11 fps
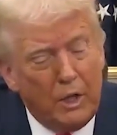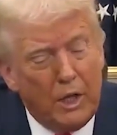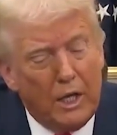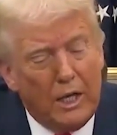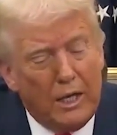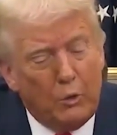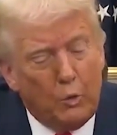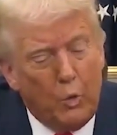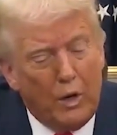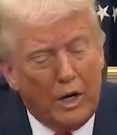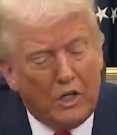
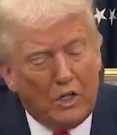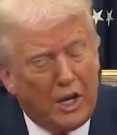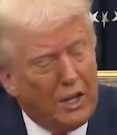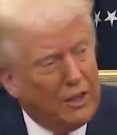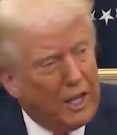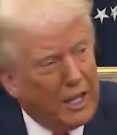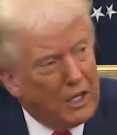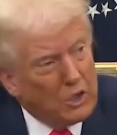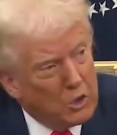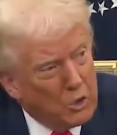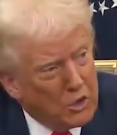And when I said that,
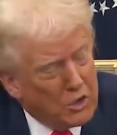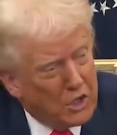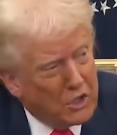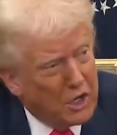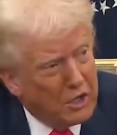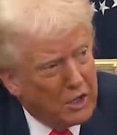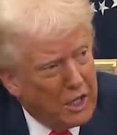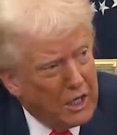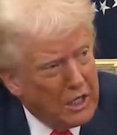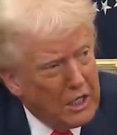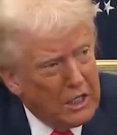as soon as I said that,